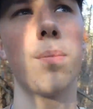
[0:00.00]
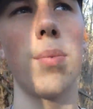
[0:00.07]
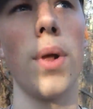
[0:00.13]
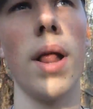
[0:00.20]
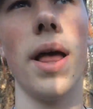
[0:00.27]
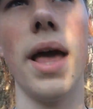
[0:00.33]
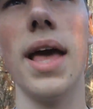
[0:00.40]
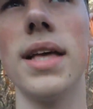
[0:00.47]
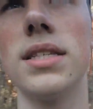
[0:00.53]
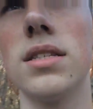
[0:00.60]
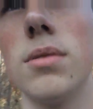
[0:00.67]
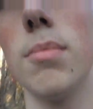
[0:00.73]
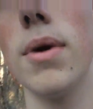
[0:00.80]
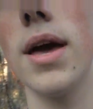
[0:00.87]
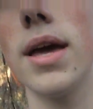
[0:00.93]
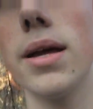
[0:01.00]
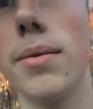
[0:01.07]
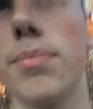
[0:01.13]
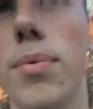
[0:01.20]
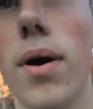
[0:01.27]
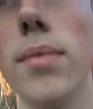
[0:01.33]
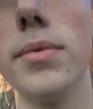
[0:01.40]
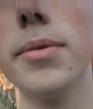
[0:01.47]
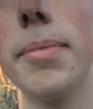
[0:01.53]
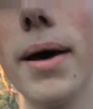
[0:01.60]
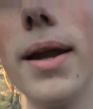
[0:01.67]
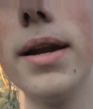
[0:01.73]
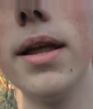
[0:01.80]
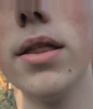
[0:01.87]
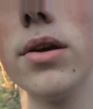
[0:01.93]
probably
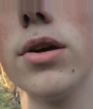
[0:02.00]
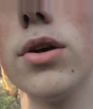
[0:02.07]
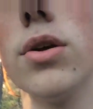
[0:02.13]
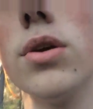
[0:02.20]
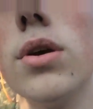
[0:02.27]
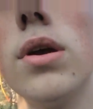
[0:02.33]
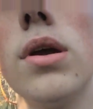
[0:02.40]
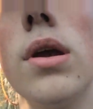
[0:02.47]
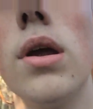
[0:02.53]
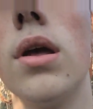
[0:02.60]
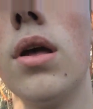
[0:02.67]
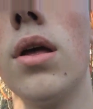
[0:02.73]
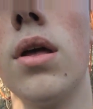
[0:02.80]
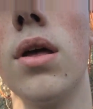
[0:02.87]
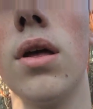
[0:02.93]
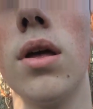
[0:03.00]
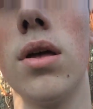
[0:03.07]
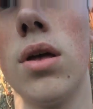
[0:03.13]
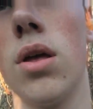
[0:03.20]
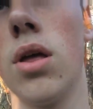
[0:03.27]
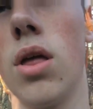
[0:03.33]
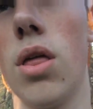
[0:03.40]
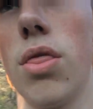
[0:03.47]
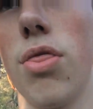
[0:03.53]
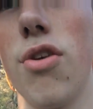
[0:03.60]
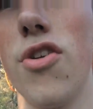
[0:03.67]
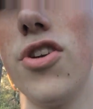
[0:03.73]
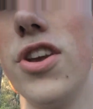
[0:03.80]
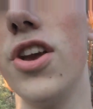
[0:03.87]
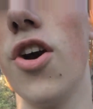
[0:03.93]
about another
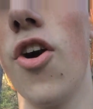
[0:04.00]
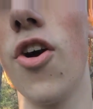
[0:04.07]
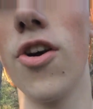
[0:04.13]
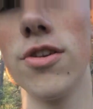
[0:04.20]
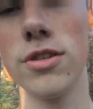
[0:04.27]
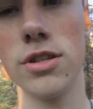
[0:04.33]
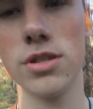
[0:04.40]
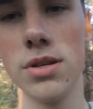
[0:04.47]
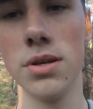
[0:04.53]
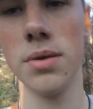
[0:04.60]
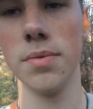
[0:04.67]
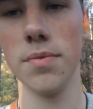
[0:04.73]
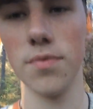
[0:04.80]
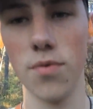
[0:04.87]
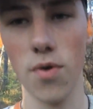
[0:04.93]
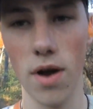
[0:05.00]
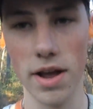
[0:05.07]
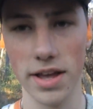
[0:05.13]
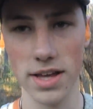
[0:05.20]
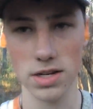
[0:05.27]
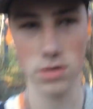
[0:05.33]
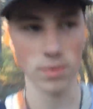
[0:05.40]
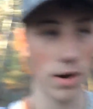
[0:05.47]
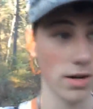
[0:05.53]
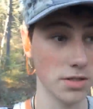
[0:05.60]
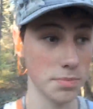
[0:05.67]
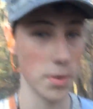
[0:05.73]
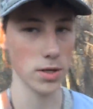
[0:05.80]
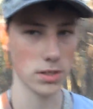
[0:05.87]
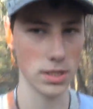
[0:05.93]
30 yards before I get to where I was
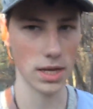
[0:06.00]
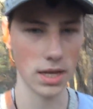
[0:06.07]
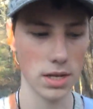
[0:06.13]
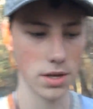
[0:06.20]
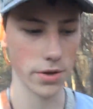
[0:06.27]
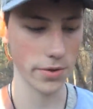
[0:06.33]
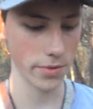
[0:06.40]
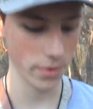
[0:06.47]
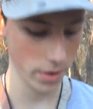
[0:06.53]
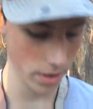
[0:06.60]
supposed to get to.